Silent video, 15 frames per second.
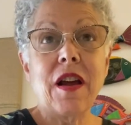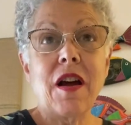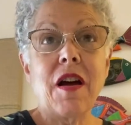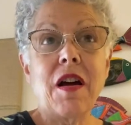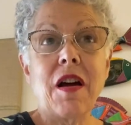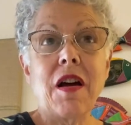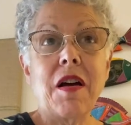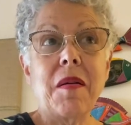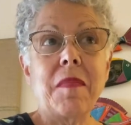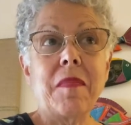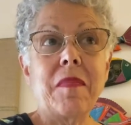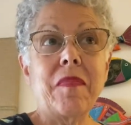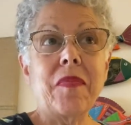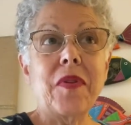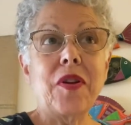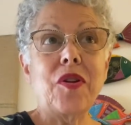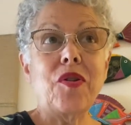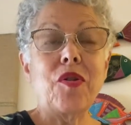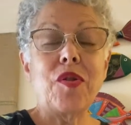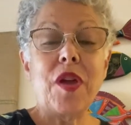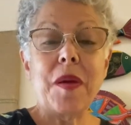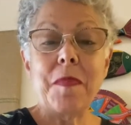
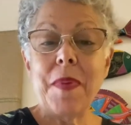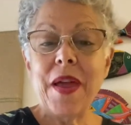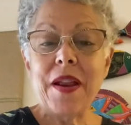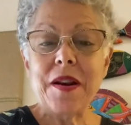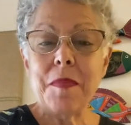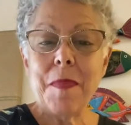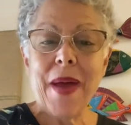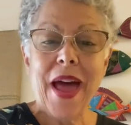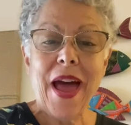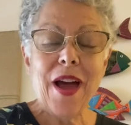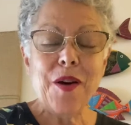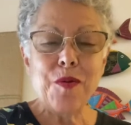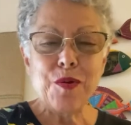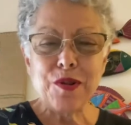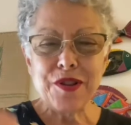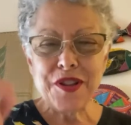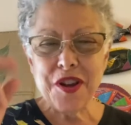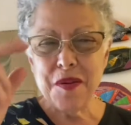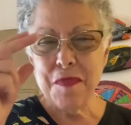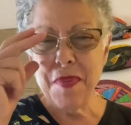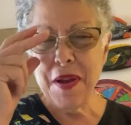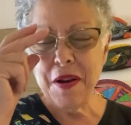they bend backwards
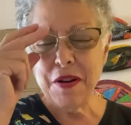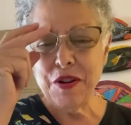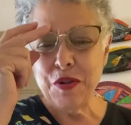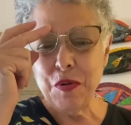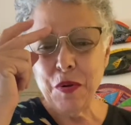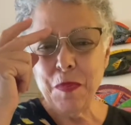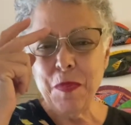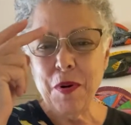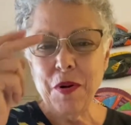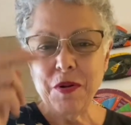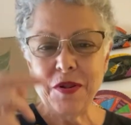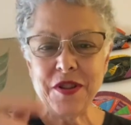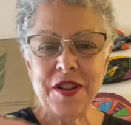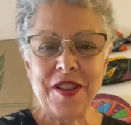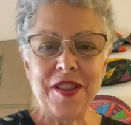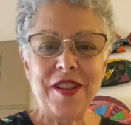compared to a person.